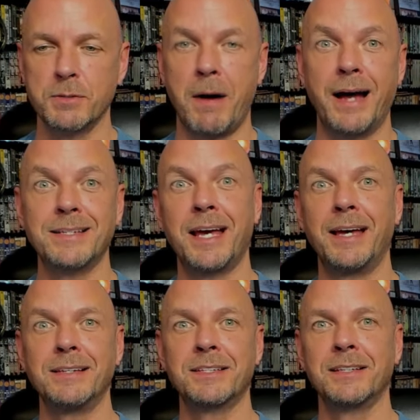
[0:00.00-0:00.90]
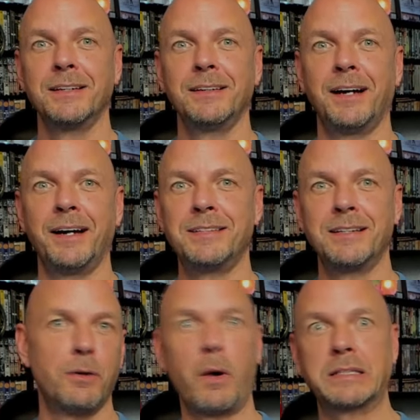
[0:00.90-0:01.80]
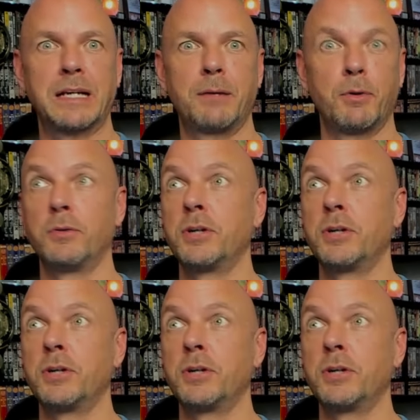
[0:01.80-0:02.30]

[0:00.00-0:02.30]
Montez did the WhatsApp, or no,